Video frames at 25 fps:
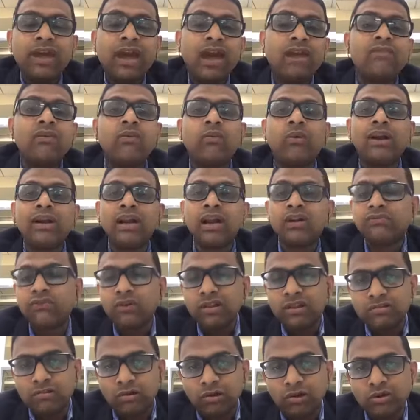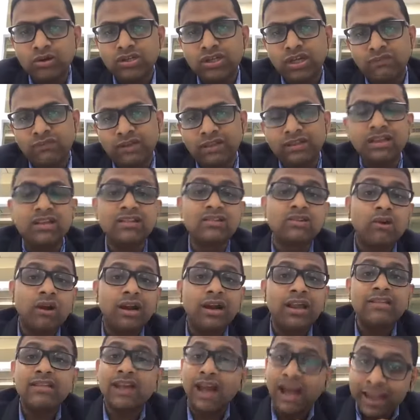have a wonderful solution with us called
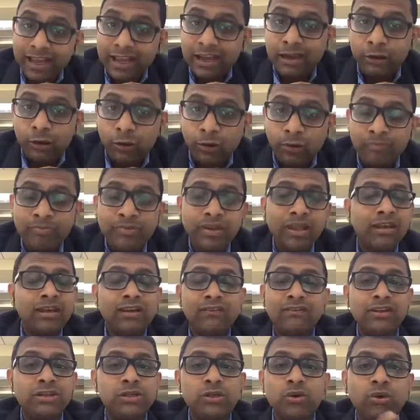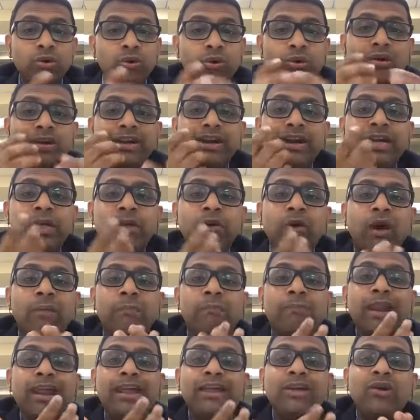as iGlow, which you don't need to
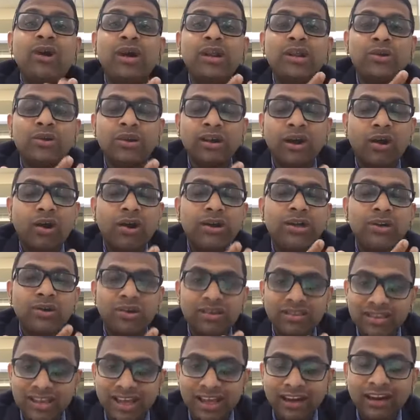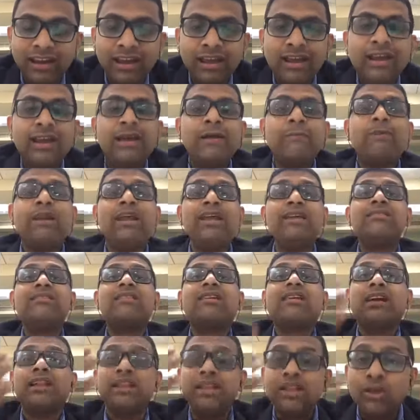apply on your skin. Please
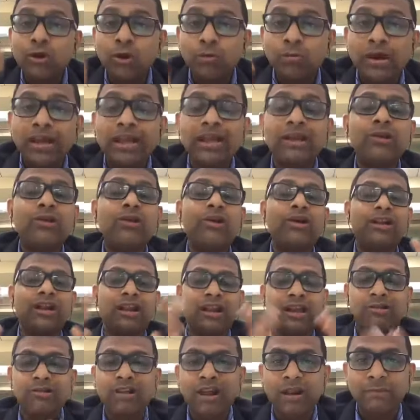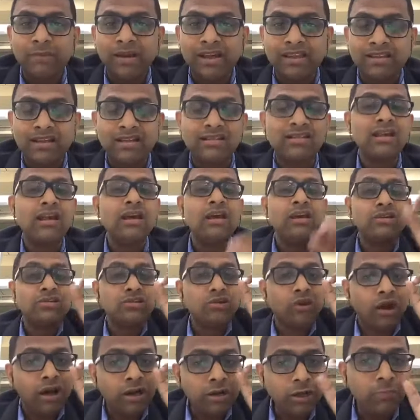consume iGlow on a regular basis, so
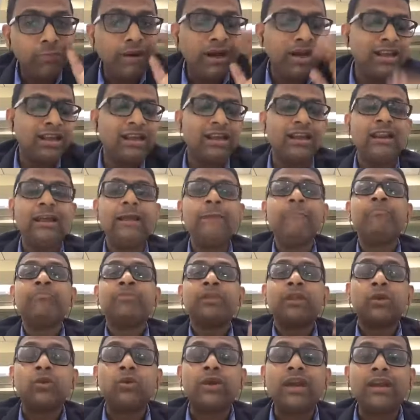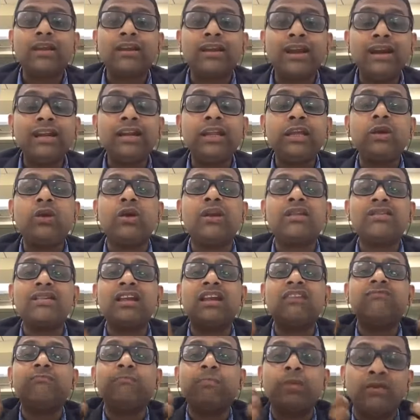automatically you can get
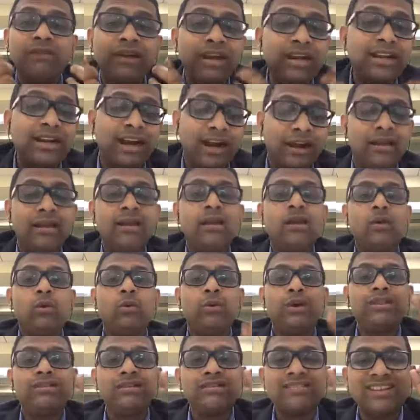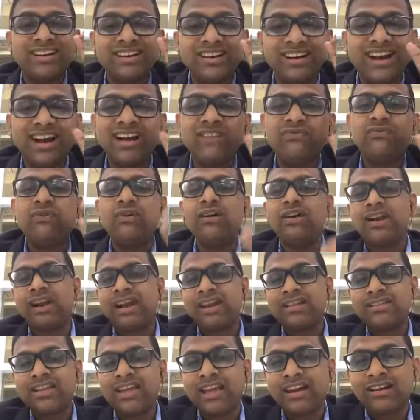yourself prevented with this dreadful dry
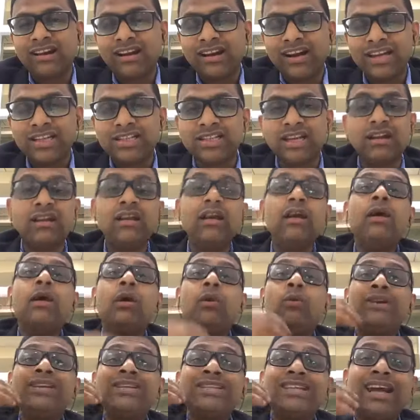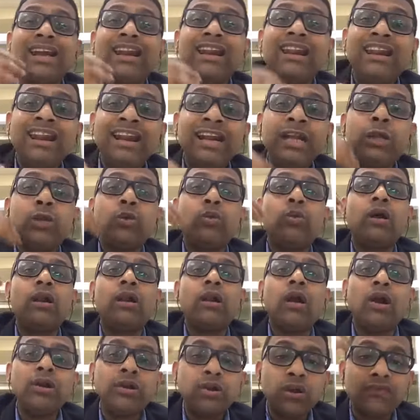skin condition, which can lead to a
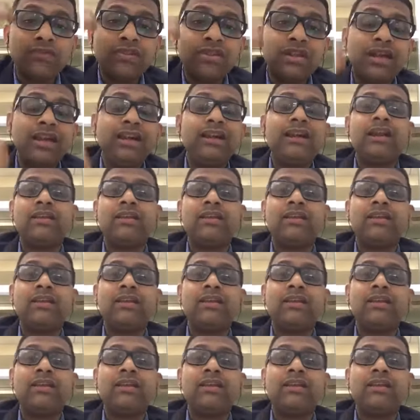lot of skin